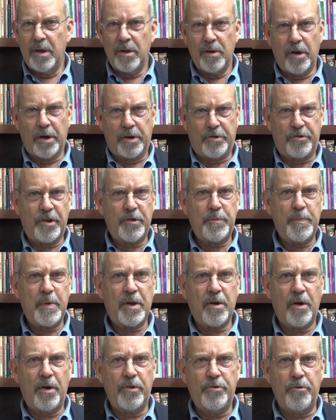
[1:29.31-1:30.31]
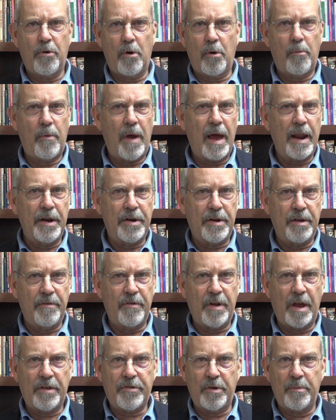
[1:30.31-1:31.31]
Look, just because you're a
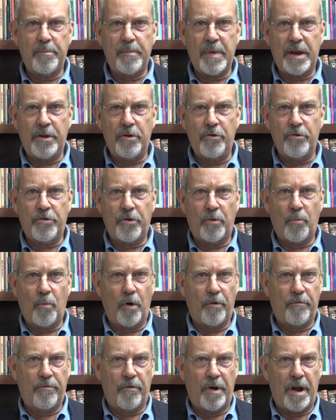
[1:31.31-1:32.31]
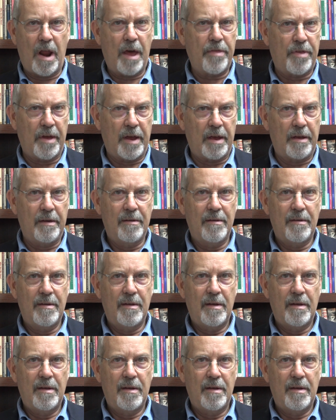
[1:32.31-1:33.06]
relative doesn't mean you should work for nothing.